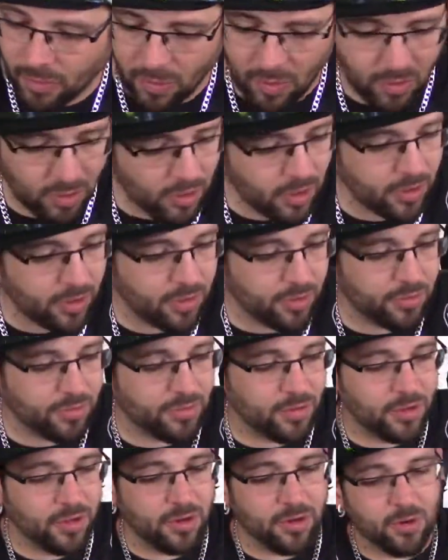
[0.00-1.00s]
All of
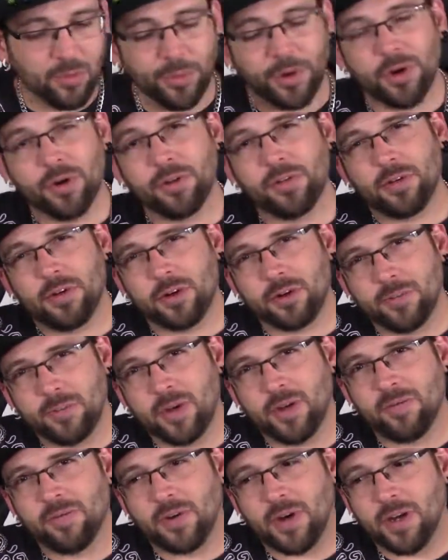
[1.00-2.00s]
those here. We already talked
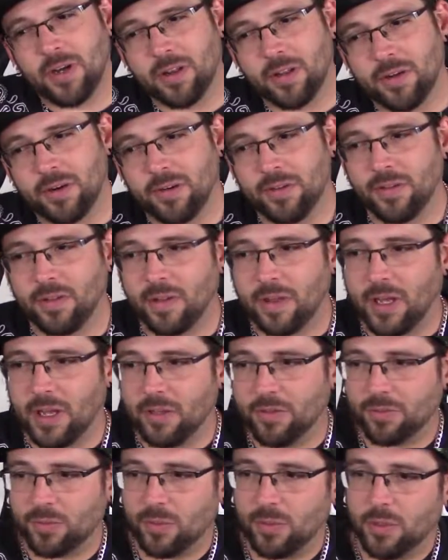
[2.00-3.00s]
about Violator in the
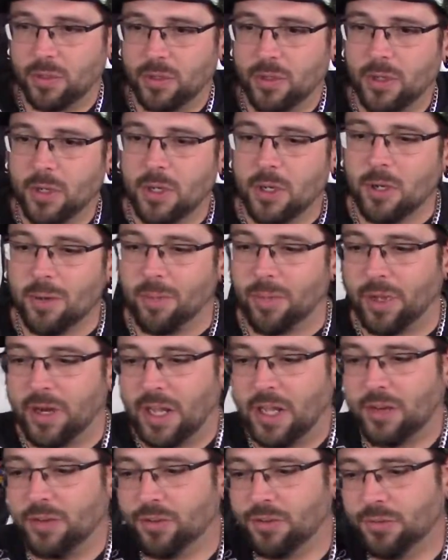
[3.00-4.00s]
last one, but
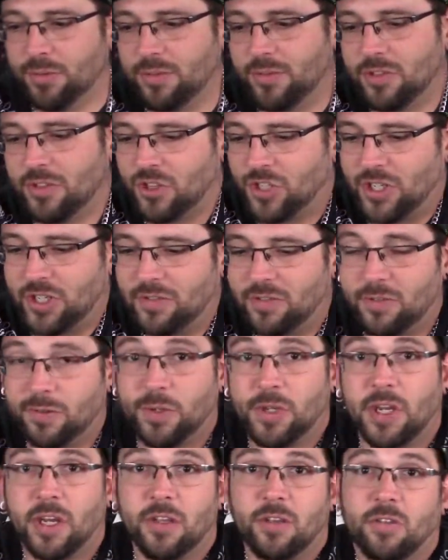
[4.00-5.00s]
I do suggest you
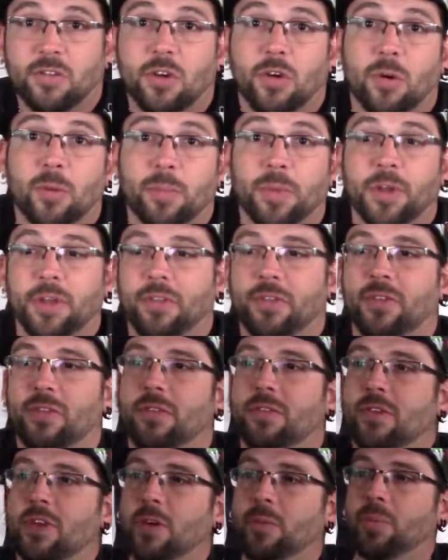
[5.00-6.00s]
guys go and pick
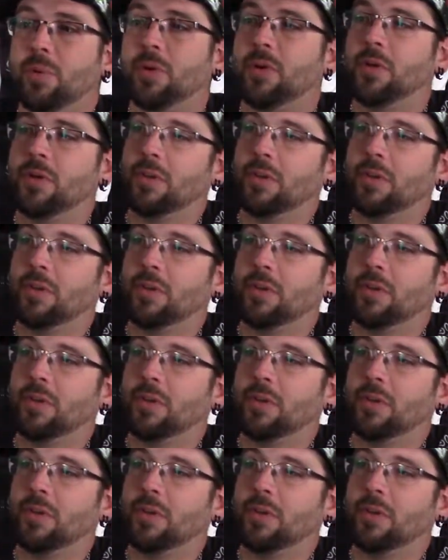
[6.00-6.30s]
these up.